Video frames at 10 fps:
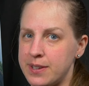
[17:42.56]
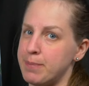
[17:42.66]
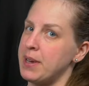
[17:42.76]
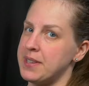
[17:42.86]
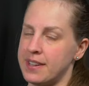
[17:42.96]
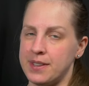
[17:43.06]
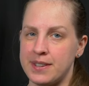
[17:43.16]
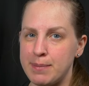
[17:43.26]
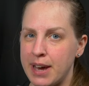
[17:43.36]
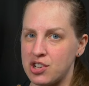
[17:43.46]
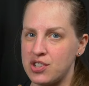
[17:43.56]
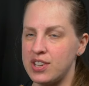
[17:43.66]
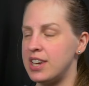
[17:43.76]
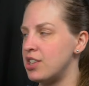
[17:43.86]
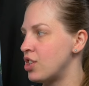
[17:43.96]
based on the Smash
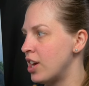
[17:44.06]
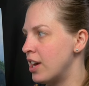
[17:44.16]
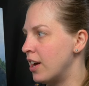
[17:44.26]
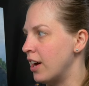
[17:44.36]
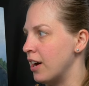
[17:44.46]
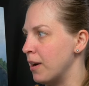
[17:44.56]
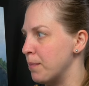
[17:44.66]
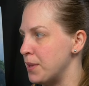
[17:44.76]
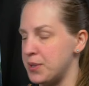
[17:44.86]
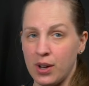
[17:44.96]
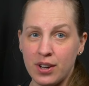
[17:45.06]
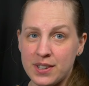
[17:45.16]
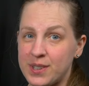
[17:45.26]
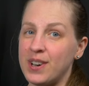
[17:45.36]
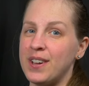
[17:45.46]
stage. Um, the song
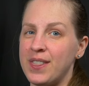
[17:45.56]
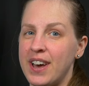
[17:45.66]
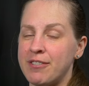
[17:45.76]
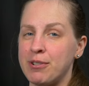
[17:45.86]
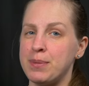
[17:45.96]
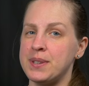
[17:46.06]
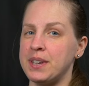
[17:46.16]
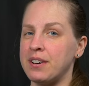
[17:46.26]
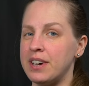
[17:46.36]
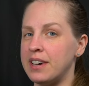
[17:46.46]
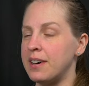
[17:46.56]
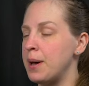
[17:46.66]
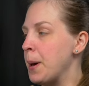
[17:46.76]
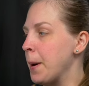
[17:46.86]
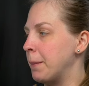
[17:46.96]
is called that from this area.
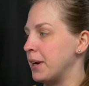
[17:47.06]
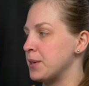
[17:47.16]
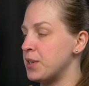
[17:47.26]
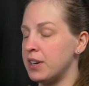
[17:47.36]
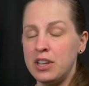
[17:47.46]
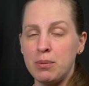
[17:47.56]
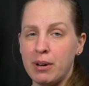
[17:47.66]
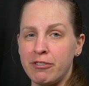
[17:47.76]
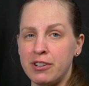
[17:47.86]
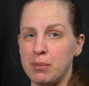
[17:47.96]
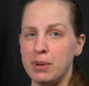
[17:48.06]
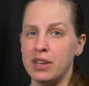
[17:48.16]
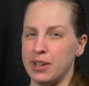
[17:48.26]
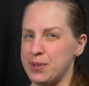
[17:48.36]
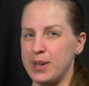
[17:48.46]
But I was talking to my friend
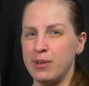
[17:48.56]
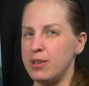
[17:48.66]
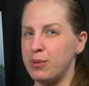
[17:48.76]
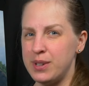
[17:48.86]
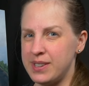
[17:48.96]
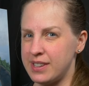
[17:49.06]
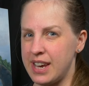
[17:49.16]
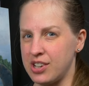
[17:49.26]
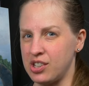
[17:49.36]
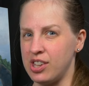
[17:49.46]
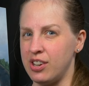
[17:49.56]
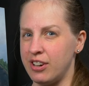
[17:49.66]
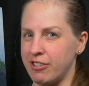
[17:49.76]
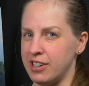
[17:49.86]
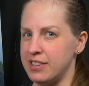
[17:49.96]
Emil. I was like, you know, what's actually the
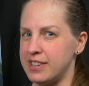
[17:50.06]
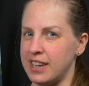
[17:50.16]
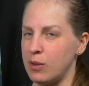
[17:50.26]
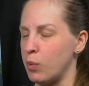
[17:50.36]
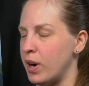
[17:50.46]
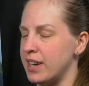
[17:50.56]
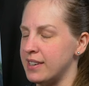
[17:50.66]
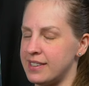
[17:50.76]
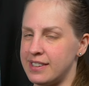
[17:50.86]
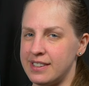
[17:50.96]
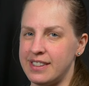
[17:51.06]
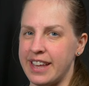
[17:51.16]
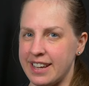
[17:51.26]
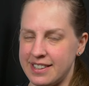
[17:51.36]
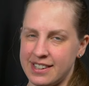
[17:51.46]
difference? Like, why is
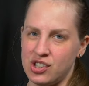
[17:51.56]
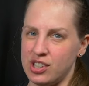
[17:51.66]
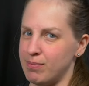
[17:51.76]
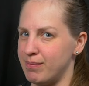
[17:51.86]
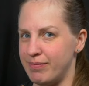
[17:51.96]
that such a